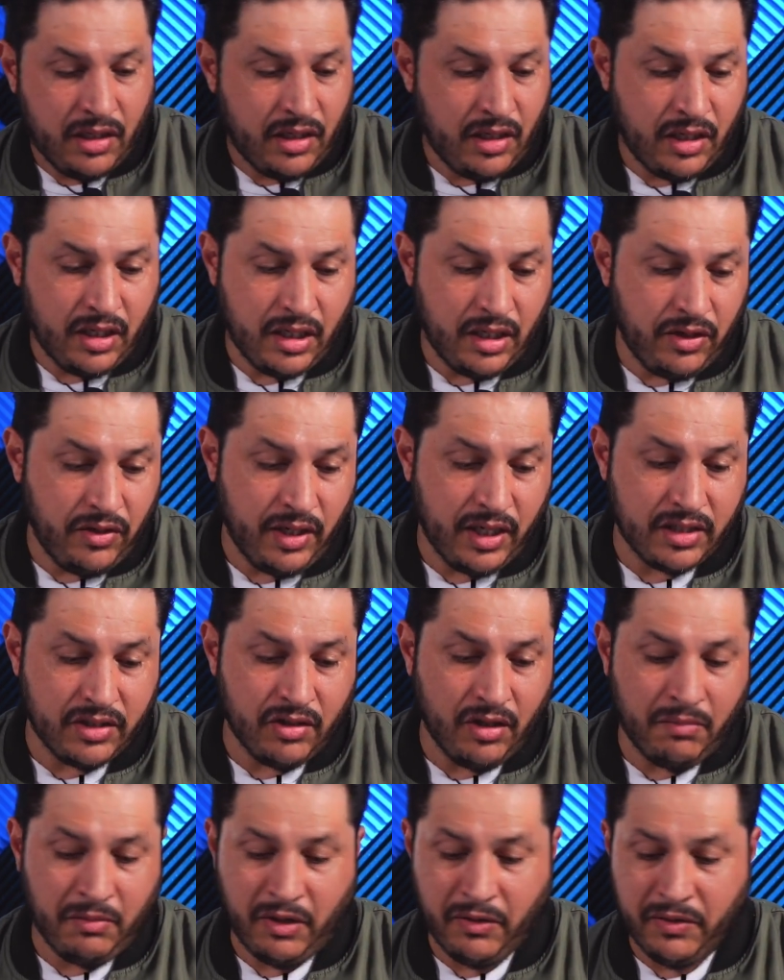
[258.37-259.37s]
You guys know
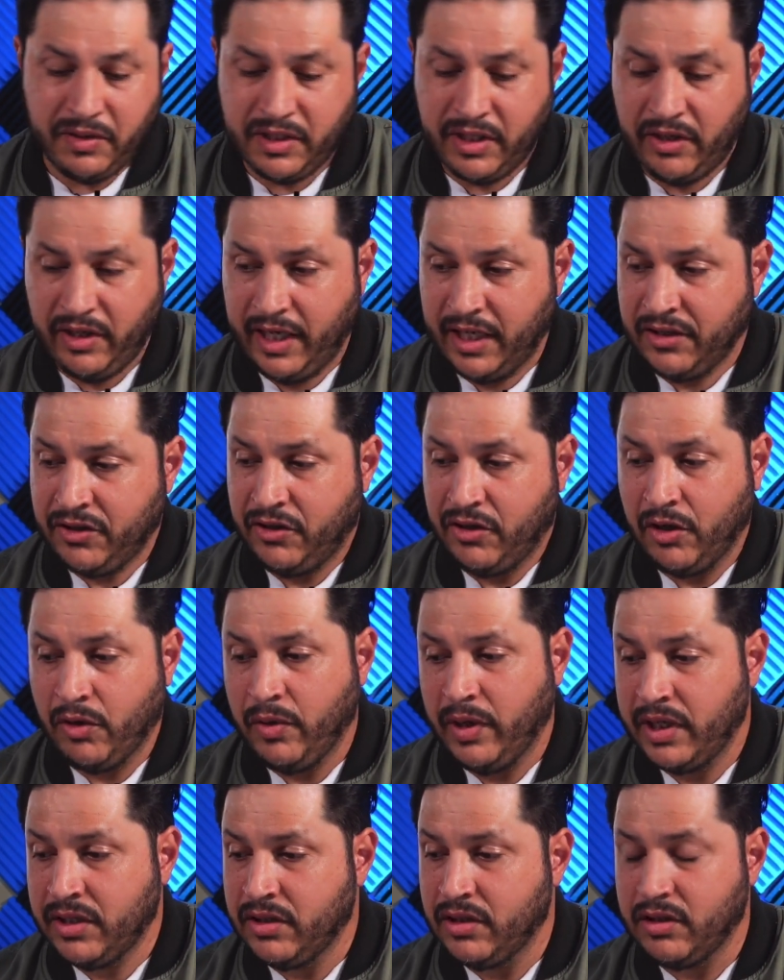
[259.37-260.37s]
I'm always there to answer your
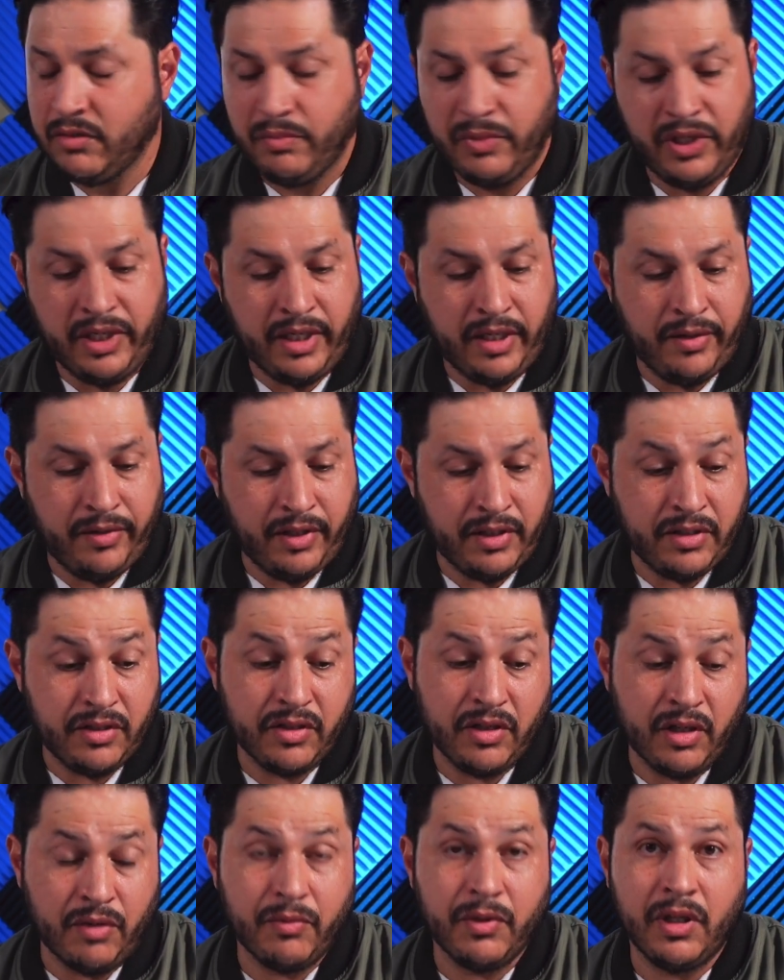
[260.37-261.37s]
questions, but this is
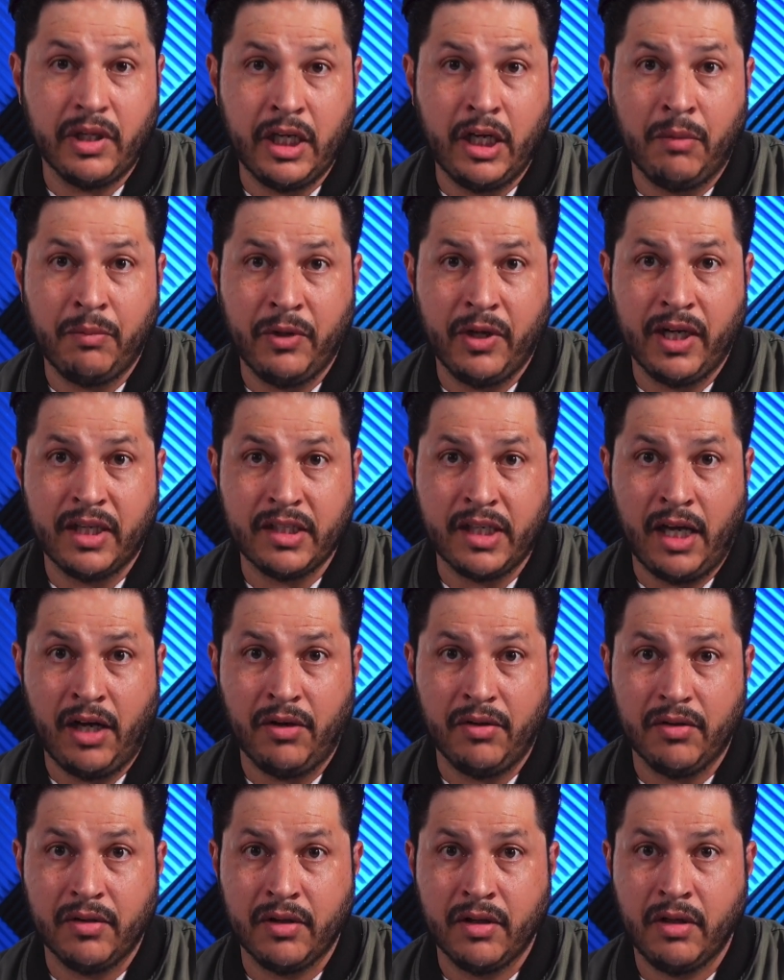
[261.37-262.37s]
going to really help you guys
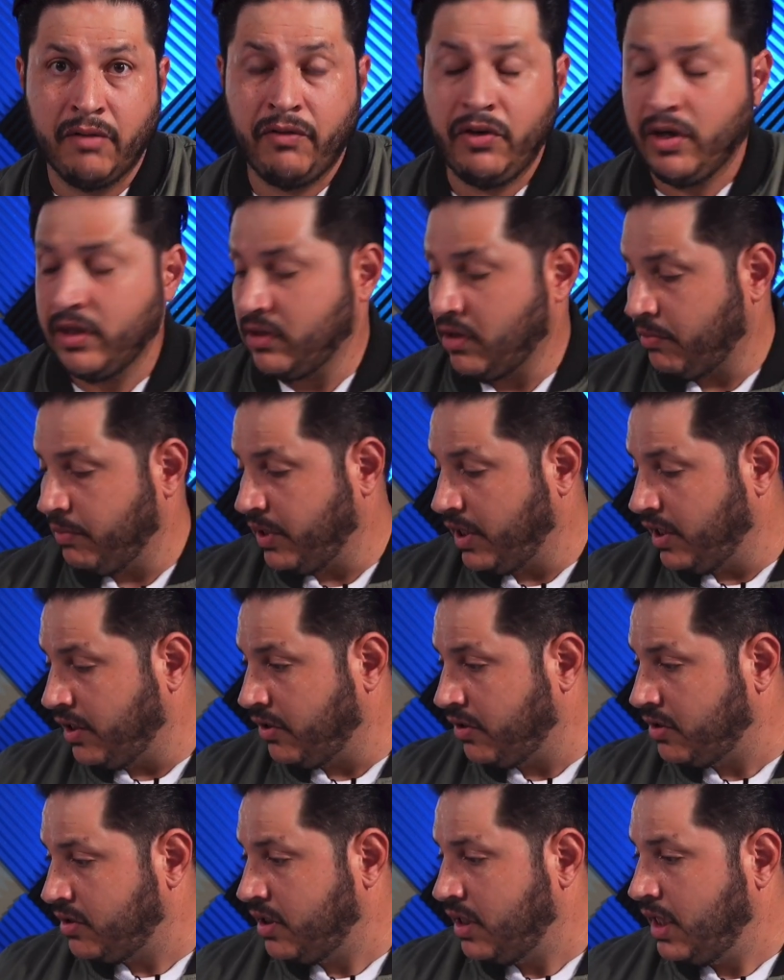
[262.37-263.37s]
out if you guys are
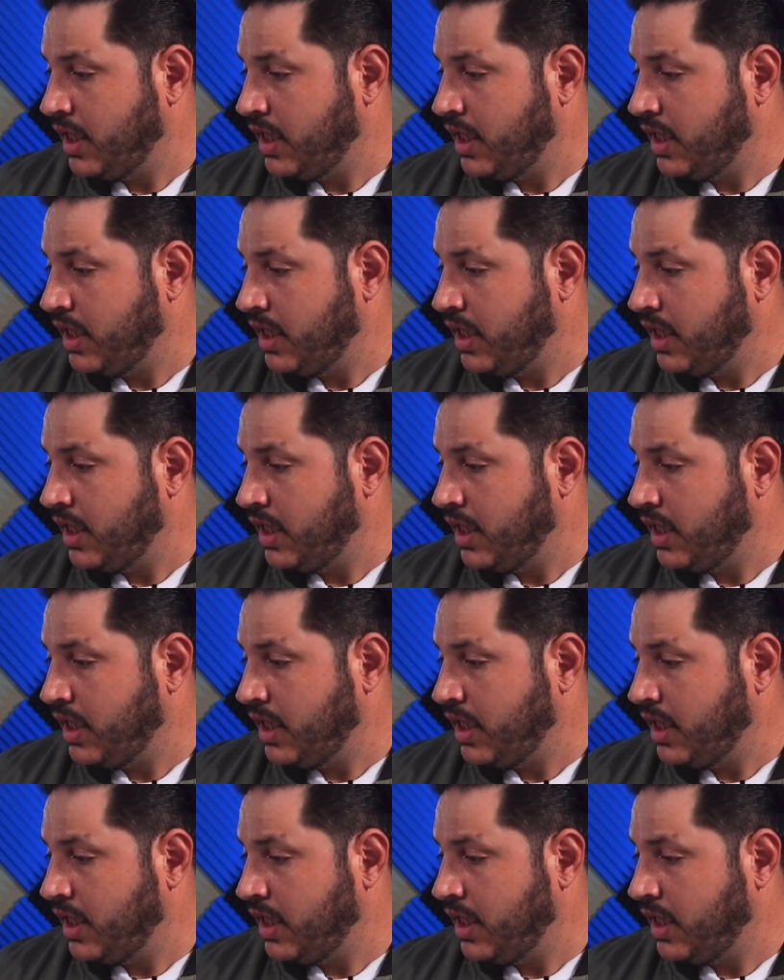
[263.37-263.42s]
beginners.